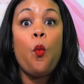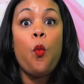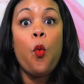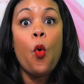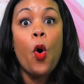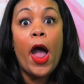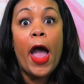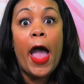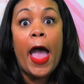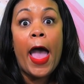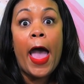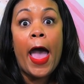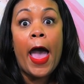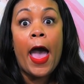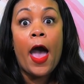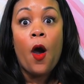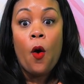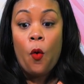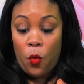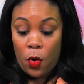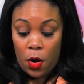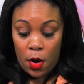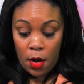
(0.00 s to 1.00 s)

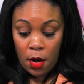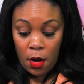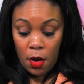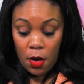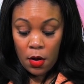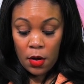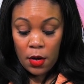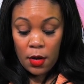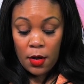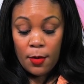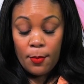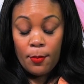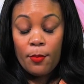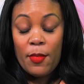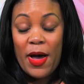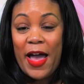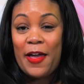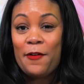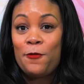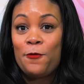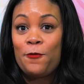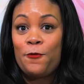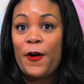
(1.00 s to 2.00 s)
Wow!
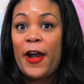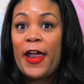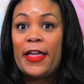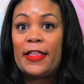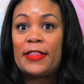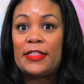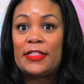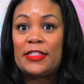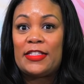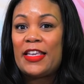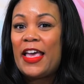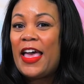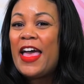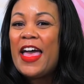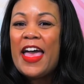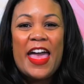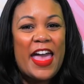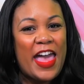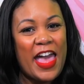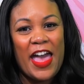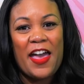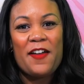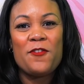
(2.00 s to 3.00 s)
My friends,
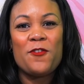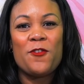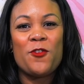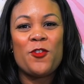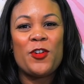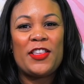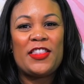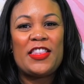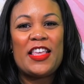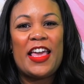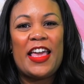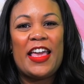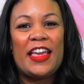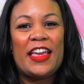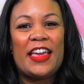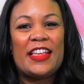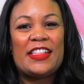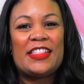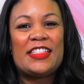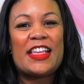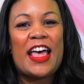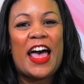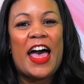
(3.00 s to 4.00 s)
everything
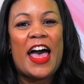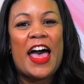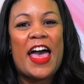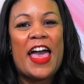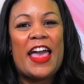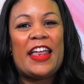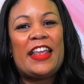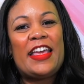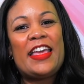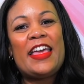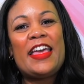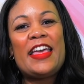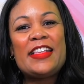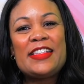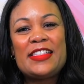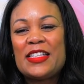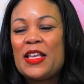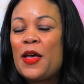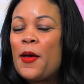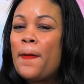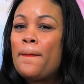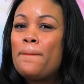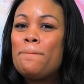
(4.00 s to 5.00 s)
inside
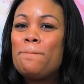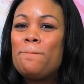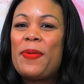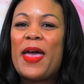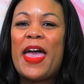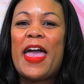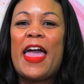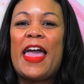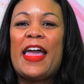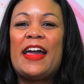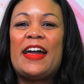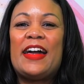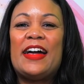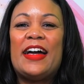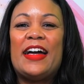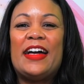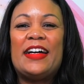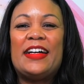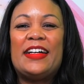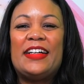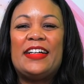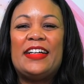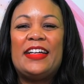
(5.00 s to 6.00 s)
is pink.
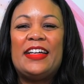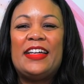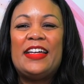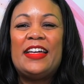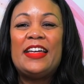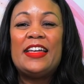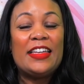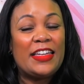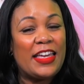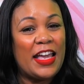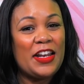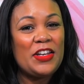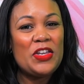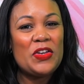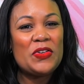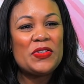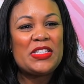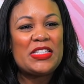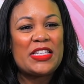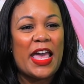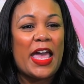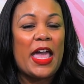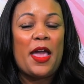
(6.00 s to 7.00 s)
Can you
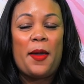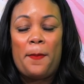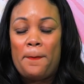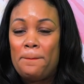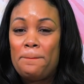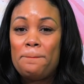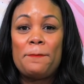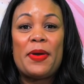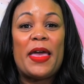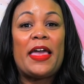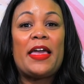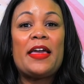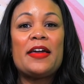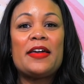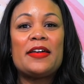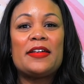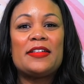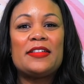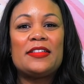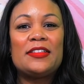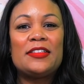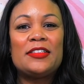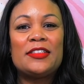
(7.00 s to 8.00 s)
say pink?
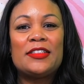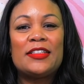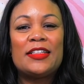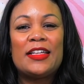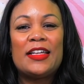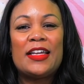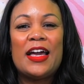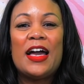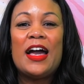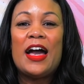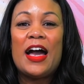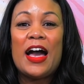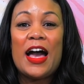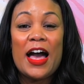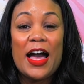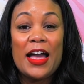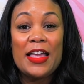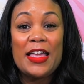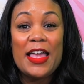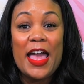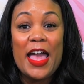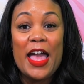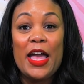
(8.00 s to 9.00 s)

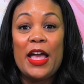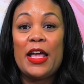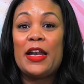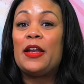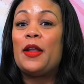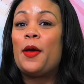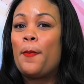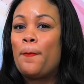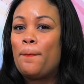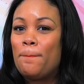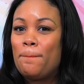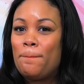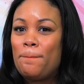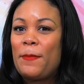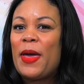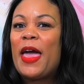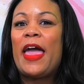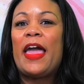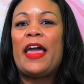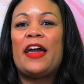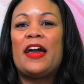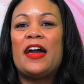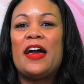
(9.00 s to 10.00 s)
Again,
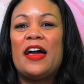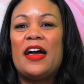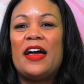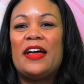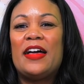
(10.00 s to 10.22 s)
pink.